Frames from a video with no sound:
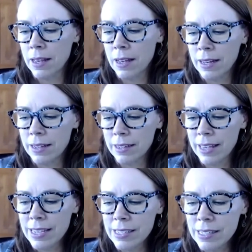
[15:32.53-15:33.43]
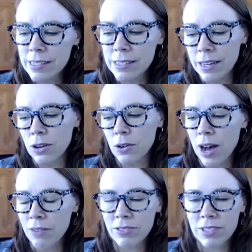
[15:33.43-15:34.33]
uh, cases, you know,
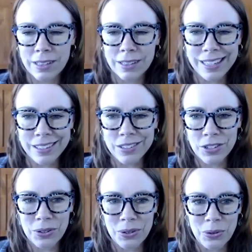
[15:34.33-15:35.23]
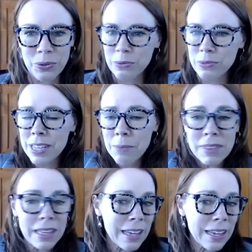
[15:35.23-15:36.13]
often lead to
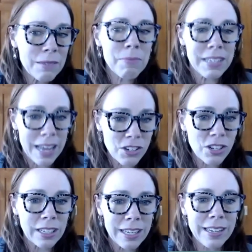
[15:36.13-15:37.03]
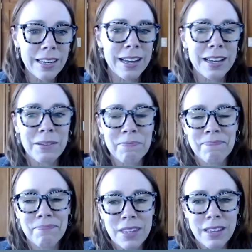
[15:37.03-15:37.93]
something potentially, um,
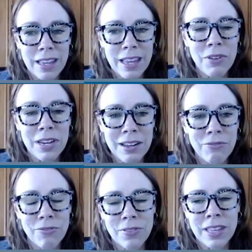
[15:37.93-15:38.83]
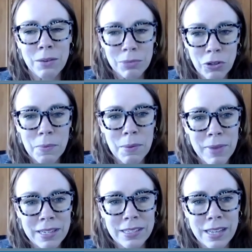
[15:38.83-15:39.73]
even if the
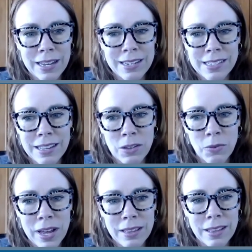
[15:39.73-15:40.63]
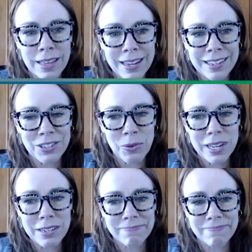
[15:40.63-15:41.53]
employment-based side isn't the way that they can do
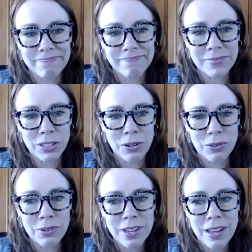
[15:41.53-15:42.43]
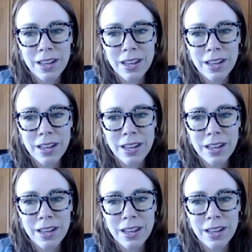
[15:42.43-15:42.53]
it. So